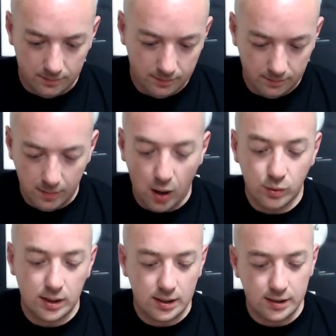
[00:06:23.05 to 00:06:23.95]

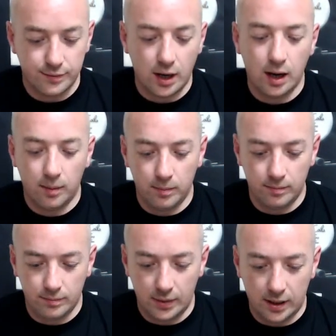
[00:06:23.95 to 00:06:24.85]
mountains of time
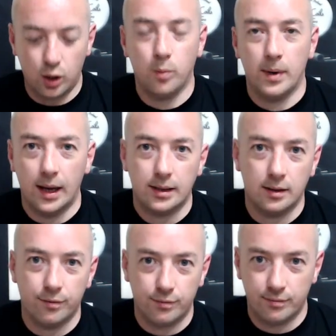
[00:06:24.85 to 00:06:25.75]
accumulating
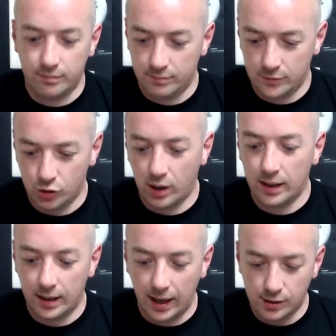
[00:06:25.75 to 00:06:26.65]
trying
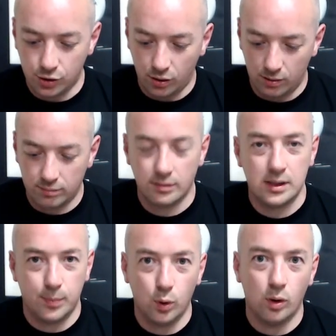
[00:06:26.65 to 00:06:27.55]
to get your
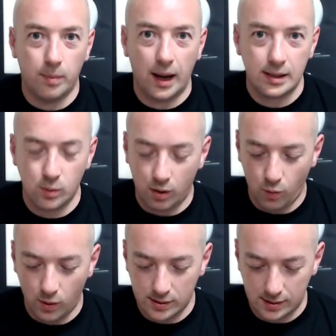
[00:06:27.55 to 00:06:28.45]
spool back to where it
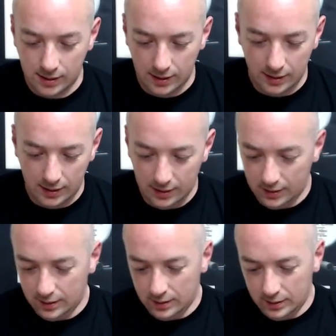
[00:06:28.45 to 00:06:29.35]
was.
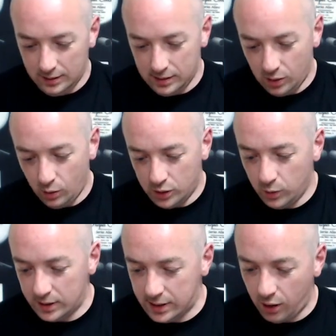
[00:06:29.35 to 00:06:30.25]
So to
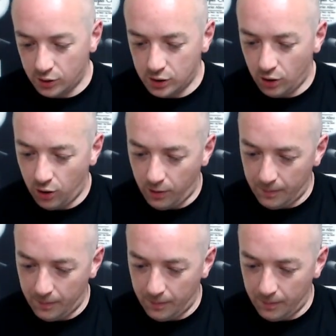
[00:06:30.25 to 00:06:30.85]
insert your